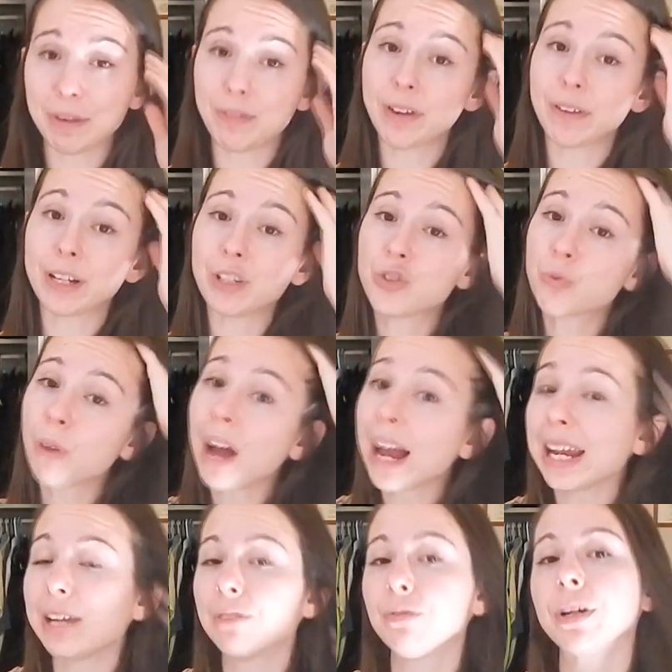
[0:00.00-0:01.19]
they can be very
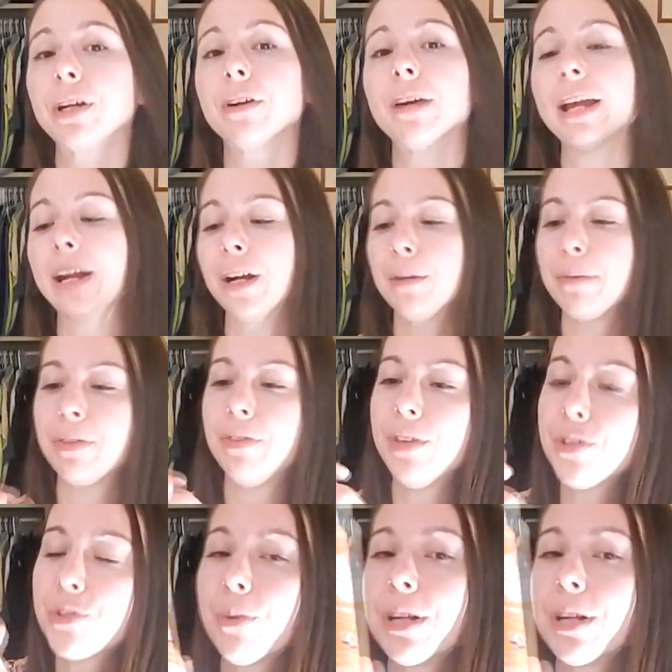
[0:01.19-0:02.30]
drying for your hair, but